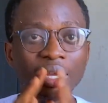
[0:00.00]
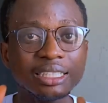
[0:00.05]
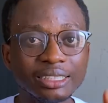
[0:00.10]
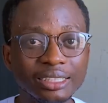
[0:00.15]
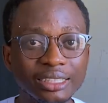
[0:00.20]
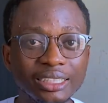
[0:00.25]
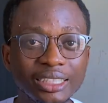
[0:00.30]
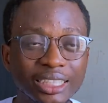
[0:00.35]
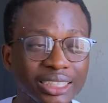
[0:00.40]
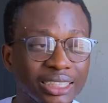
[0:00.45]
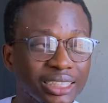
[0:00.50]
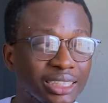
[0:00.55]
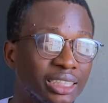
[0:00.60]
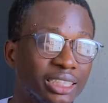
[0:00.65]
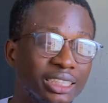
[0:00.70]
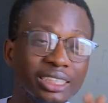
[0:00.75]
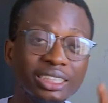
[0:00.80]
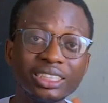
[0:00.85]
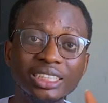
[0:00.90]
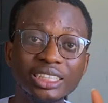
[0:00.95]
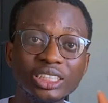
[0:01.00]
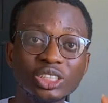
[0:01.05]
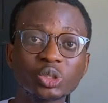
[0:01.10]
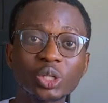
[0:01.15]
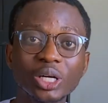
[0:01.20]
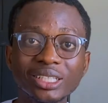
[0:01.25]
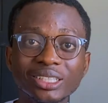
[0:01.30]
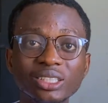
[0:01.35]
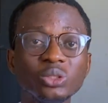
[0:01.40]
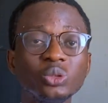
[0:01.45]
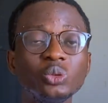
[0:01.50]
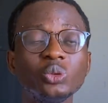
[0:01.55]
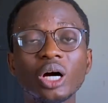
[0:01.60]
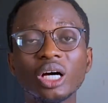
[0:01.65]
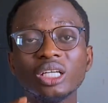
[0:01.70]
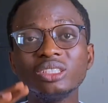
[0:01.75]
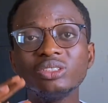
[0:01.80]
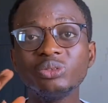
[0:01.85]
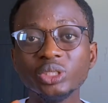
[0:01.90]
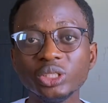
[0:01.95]
This is distracting you
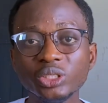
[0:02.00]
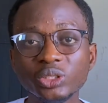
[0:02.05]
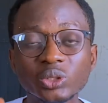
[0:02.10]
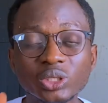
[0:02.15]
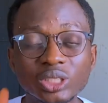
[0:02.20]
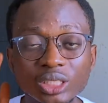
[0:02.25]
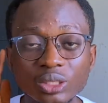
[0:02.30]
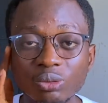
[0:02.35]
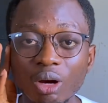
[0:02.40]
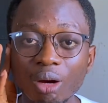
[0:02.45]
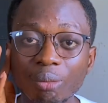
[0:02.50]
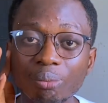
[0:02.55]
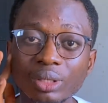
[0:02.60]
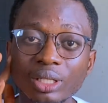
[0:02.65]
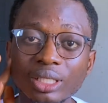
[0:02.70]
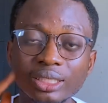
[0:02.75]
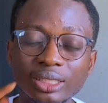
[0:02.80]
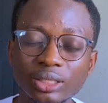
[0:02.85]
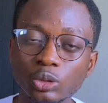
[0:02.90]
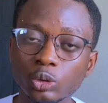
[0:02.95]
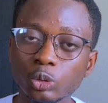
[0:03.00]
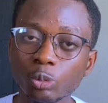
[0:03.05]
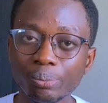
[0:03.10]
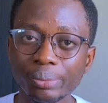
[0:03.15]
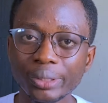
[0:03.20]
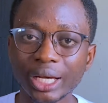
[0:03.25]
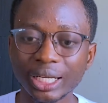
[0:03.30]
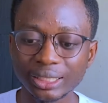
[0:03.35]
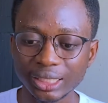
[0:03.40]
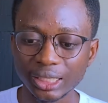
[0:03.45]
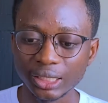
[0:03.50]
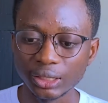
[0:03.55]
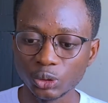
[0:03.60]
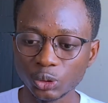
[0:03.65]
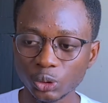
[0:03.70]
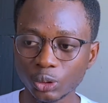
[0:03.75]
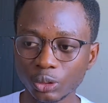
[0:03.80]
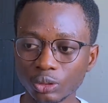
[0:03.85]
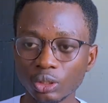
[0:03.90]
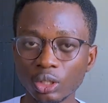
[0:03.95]
and reducing your ability to pay
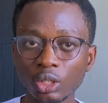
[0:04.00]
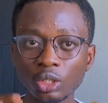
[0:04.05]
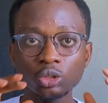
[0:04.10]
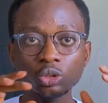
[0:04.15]
attention.